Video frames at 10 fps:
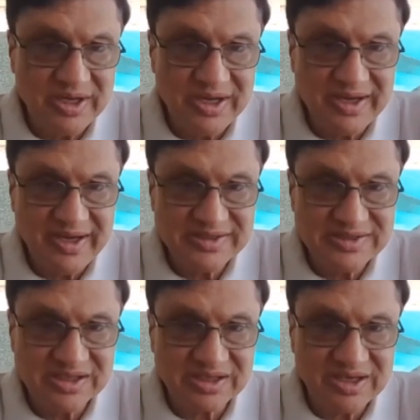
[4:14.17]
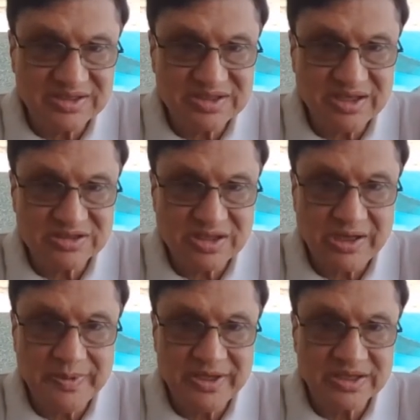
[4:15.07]
indicates that the cluster
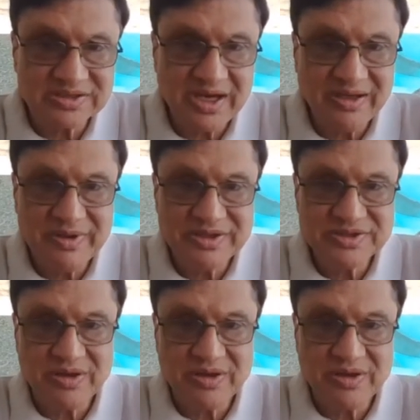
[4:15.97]
assignments